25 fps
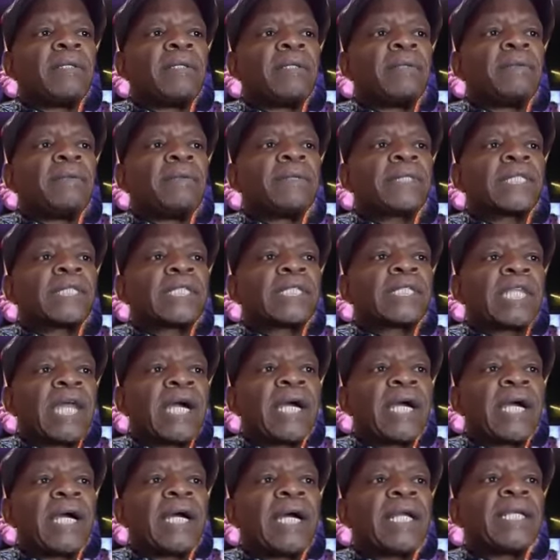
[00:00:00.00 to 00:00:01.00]

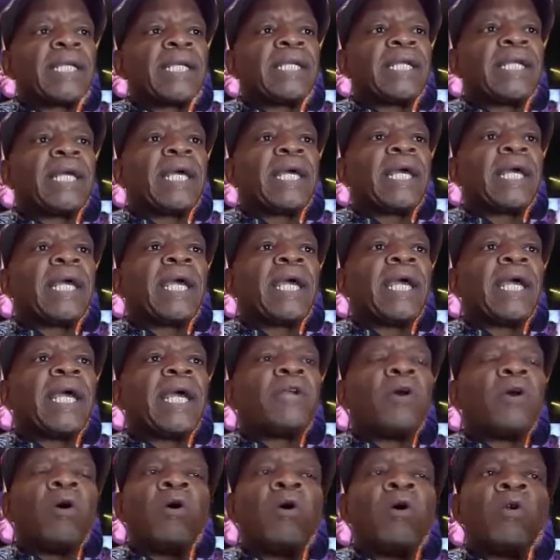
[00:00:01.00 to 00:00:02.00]
ushangane, and
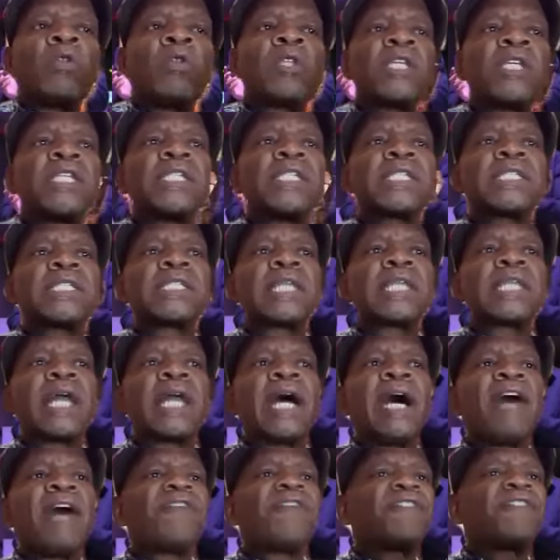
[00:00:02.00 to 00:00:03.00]
all these
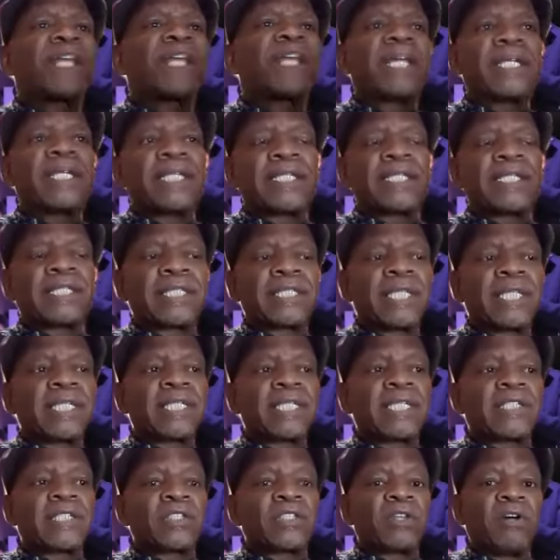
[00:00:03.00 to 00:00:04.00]
African
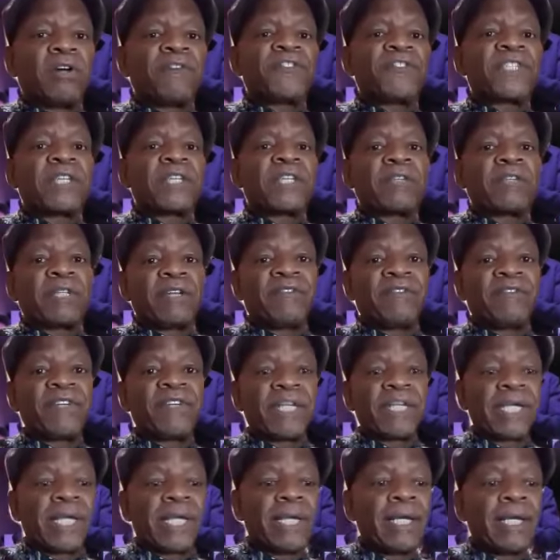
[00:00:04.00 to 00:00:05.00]
aesthetics of South Africa,